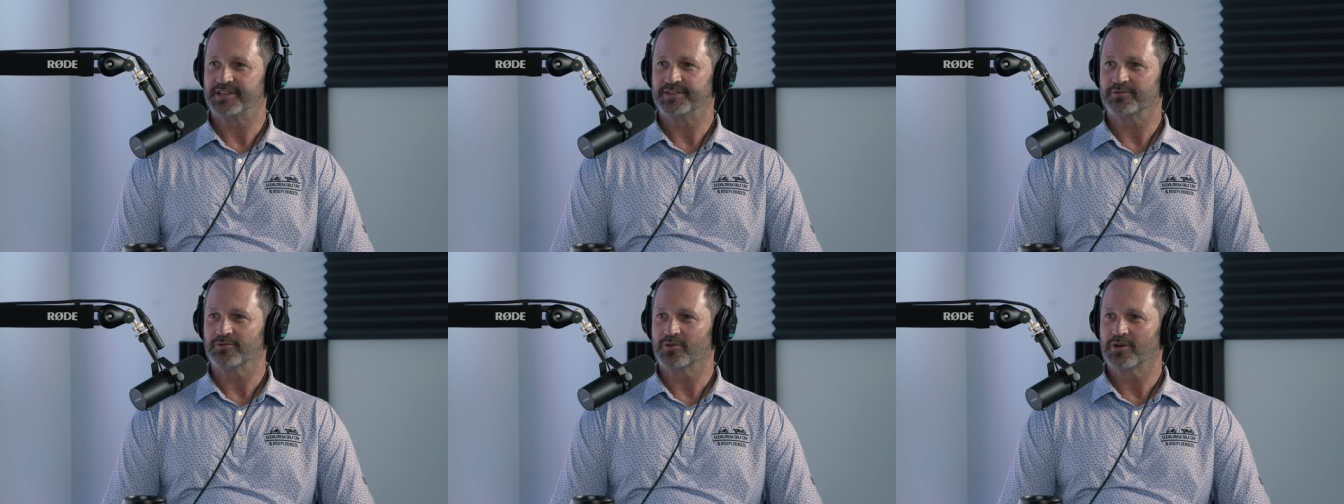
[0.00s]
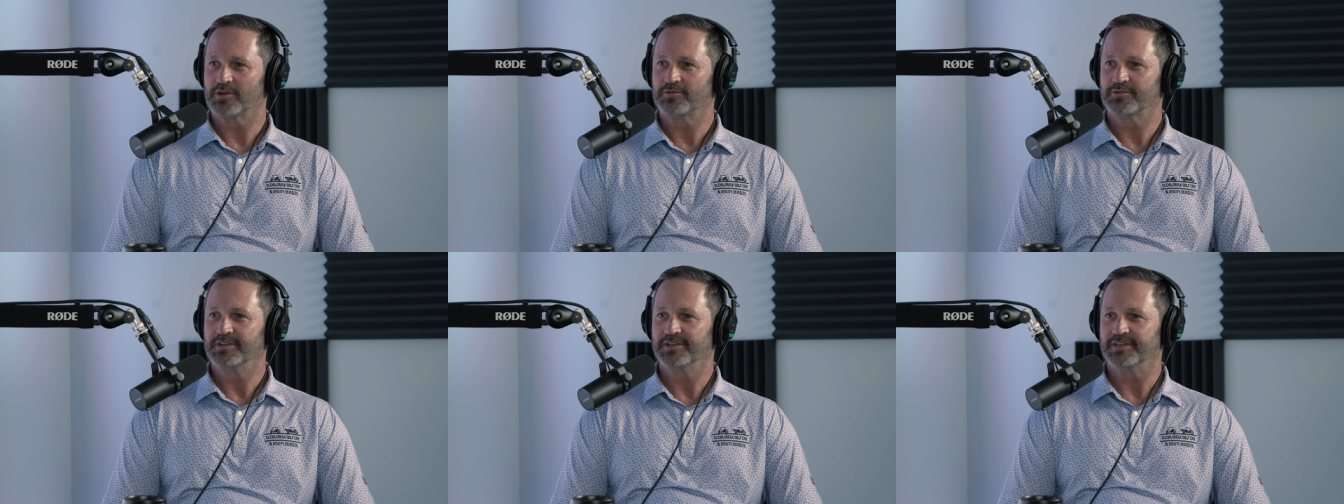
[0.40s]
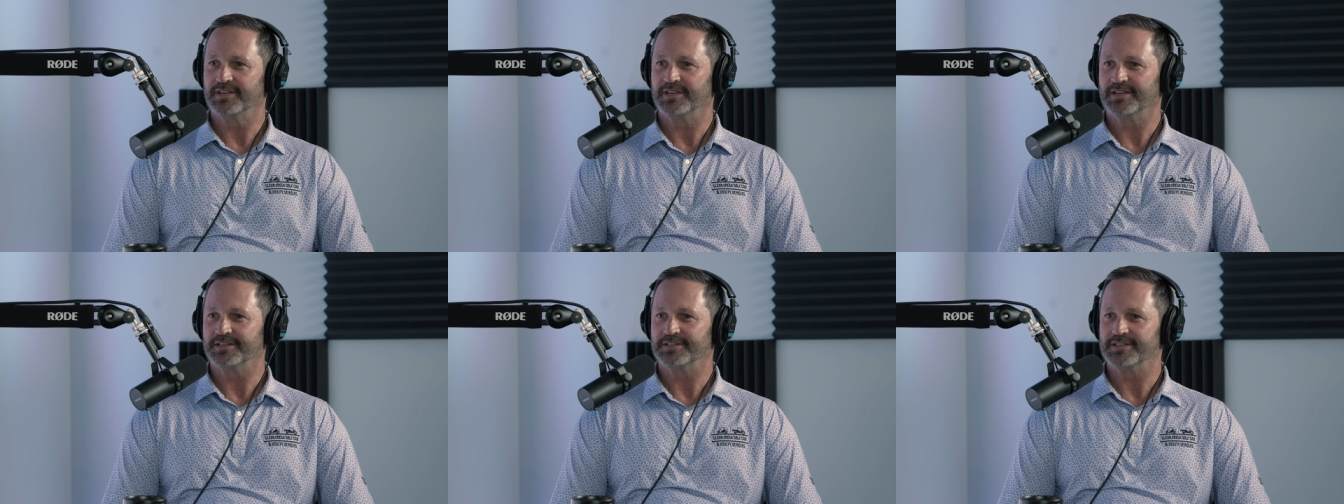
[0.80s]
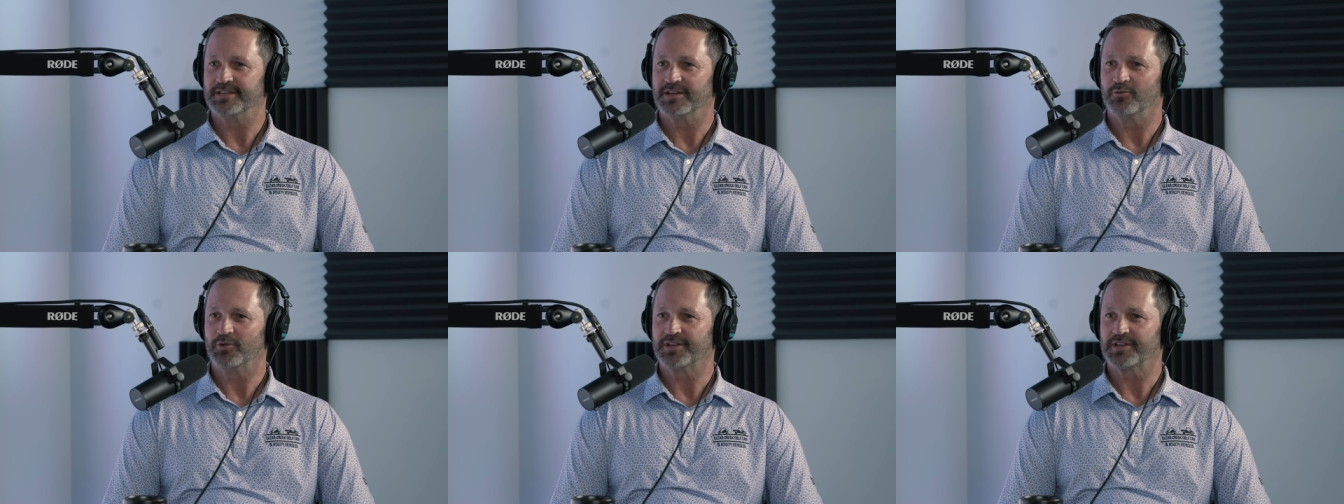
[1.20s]
down the road, and
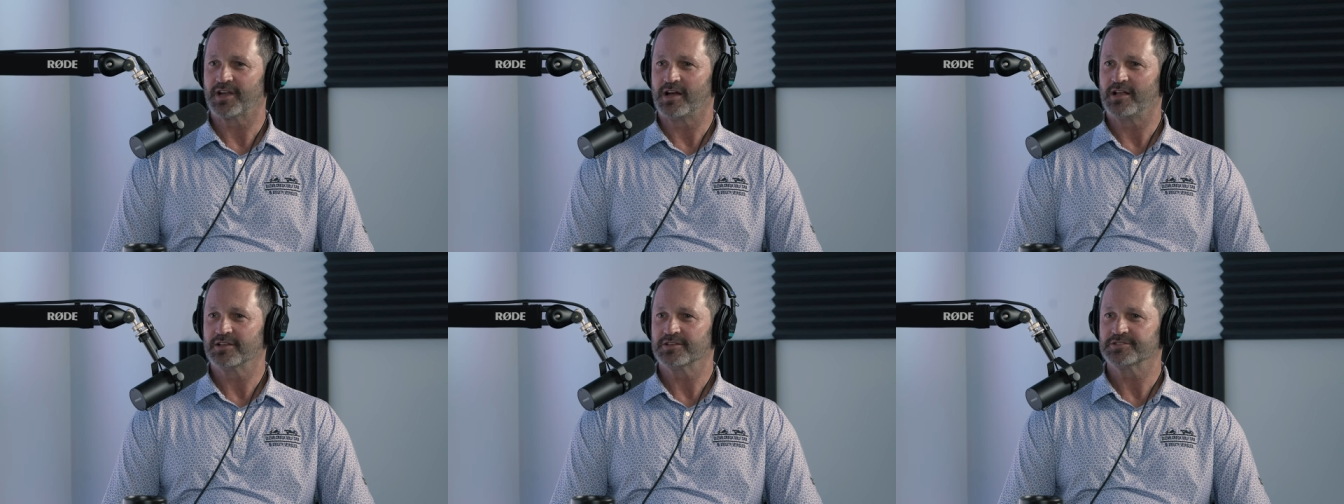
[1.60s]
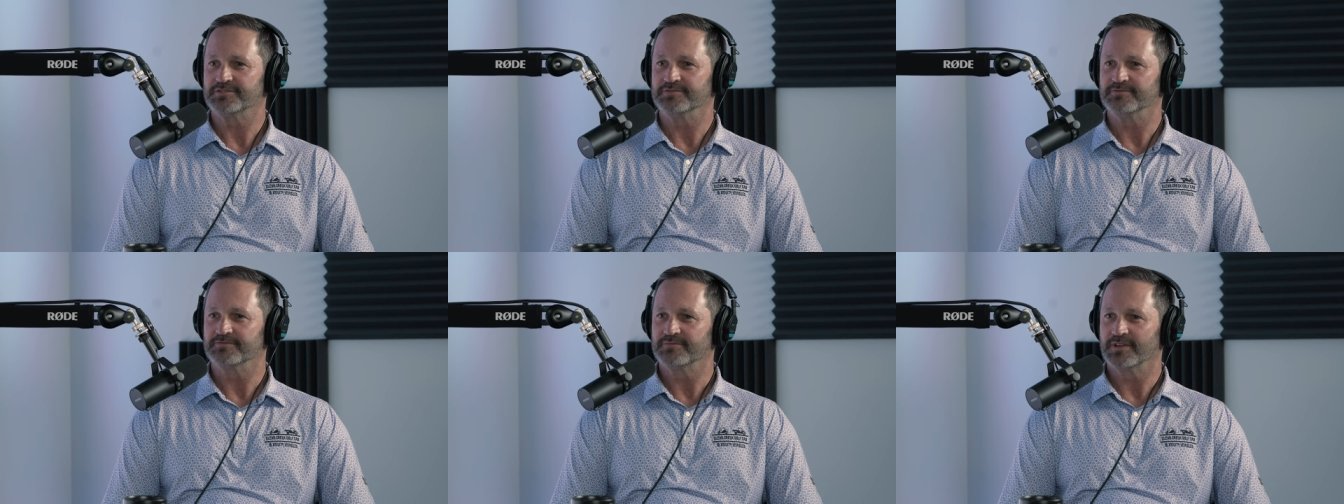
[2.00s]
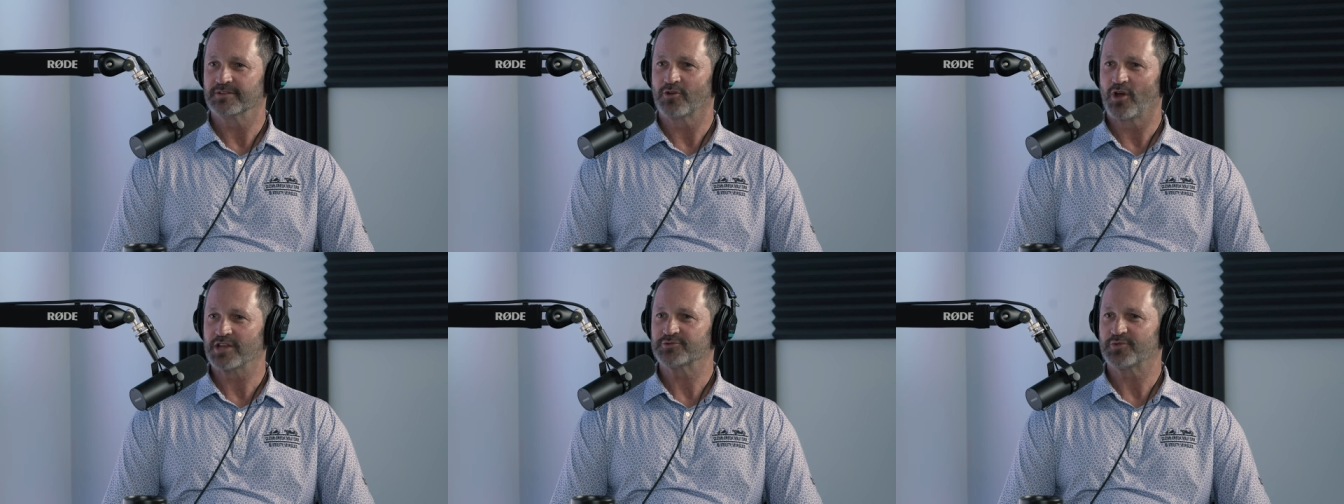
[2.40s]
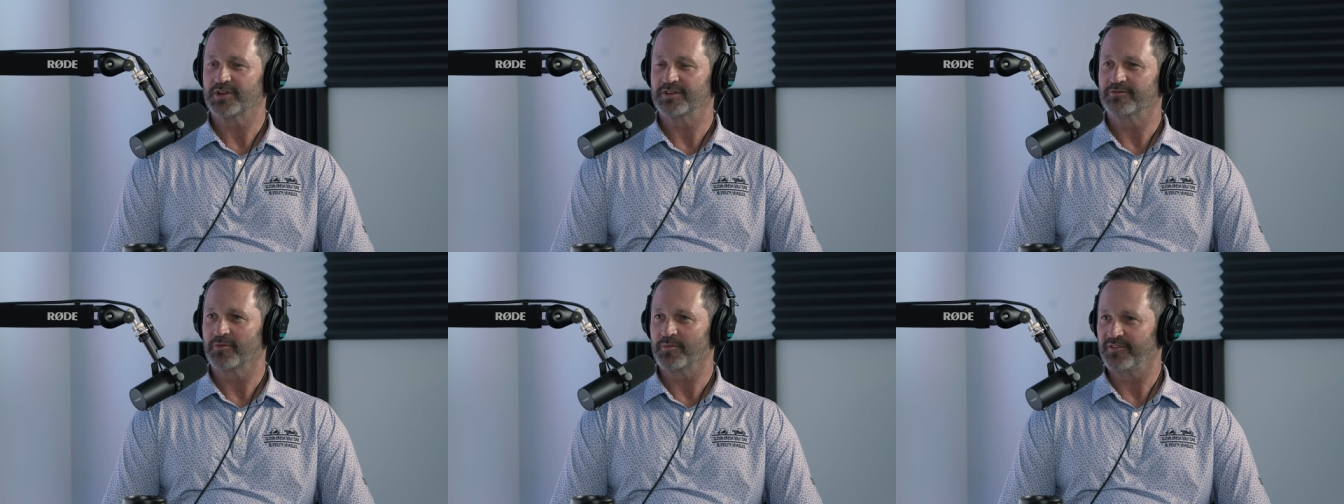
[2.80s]
uh, went to college and
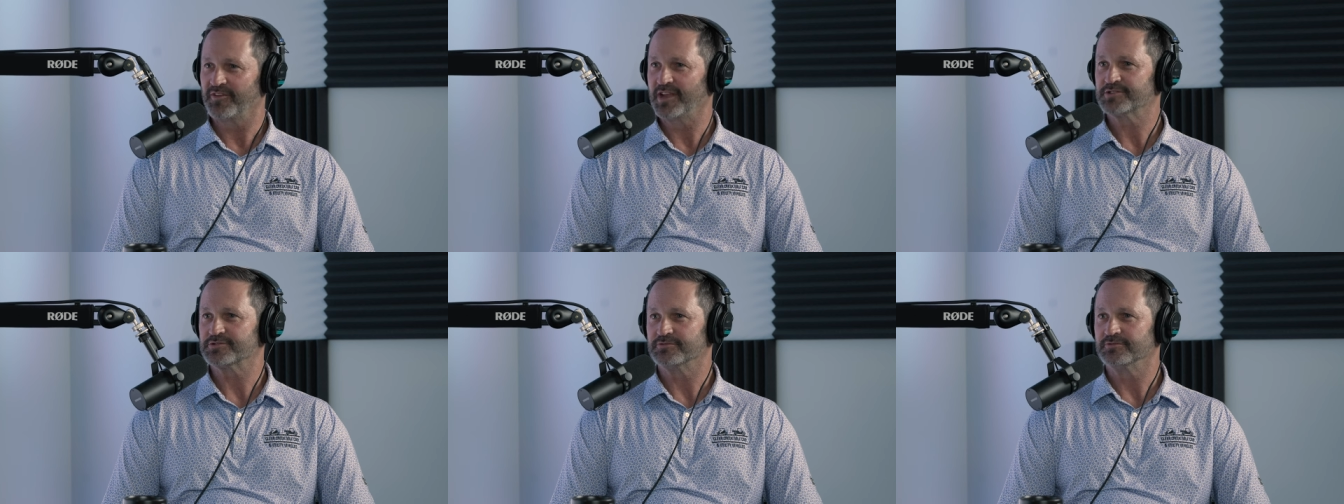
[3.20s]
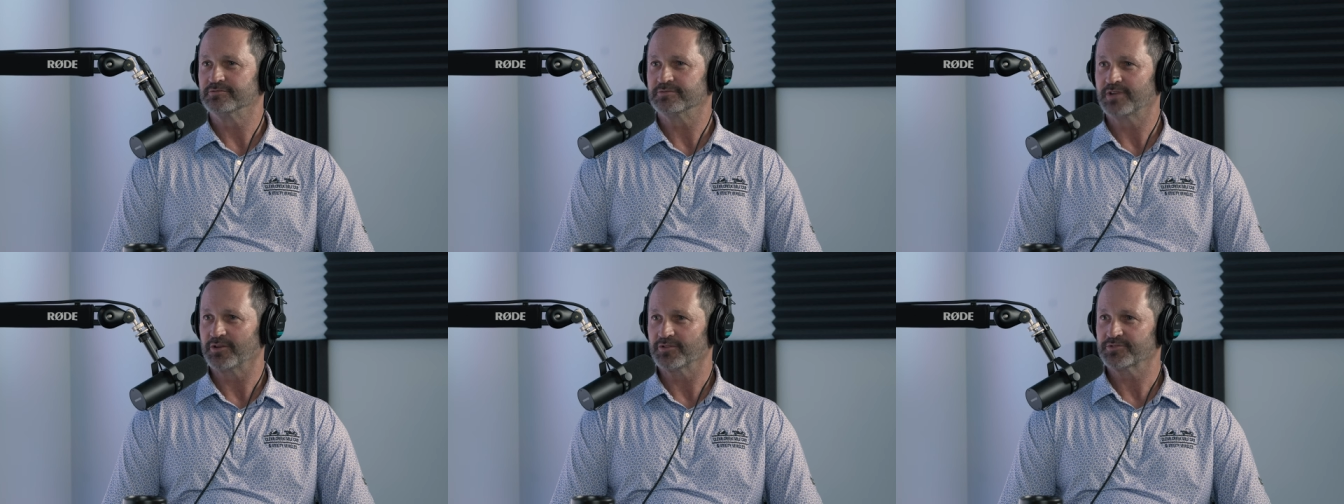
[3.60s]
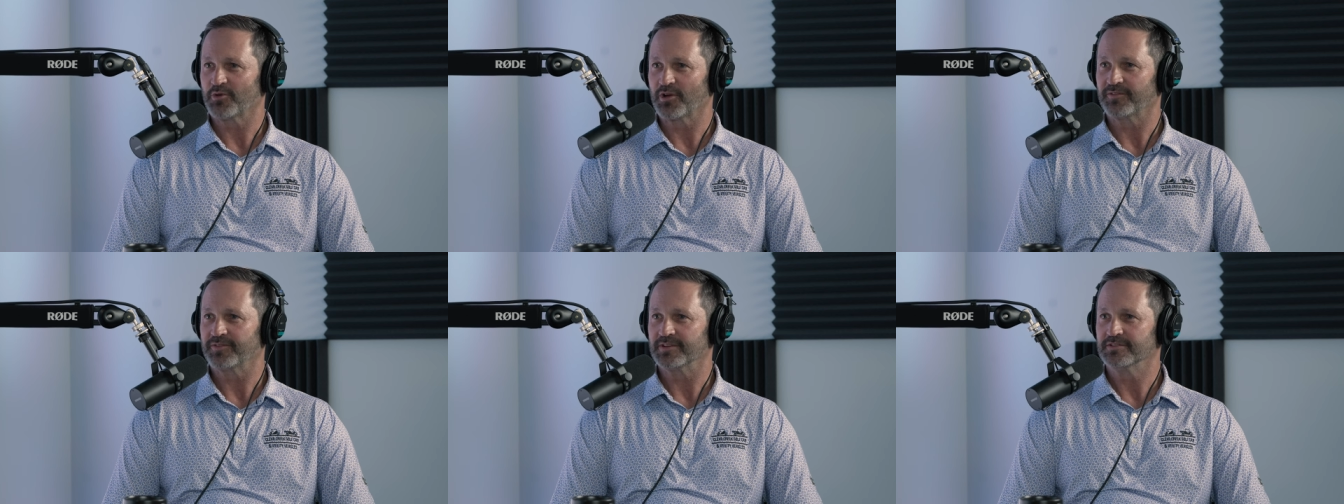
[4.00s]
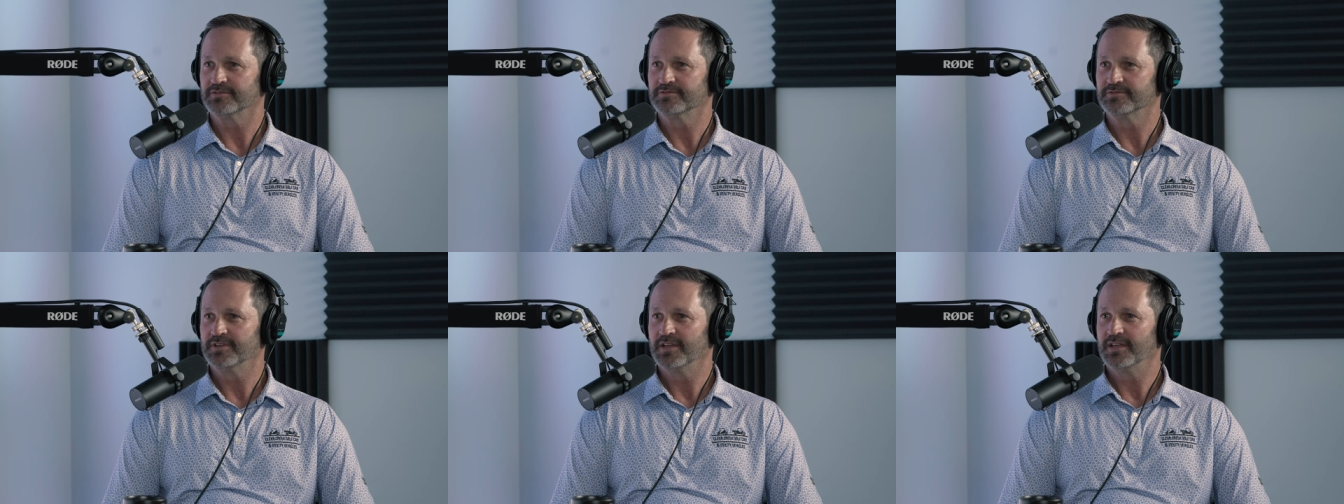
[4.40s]
graduated from Evangel here in Springfield.
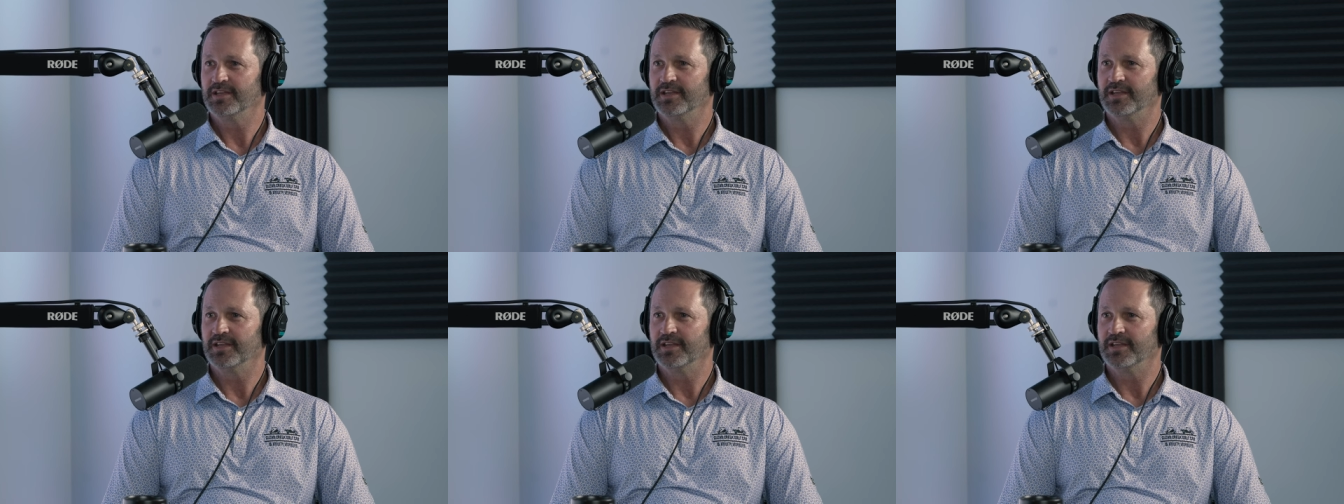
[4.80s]
Mm -hmm.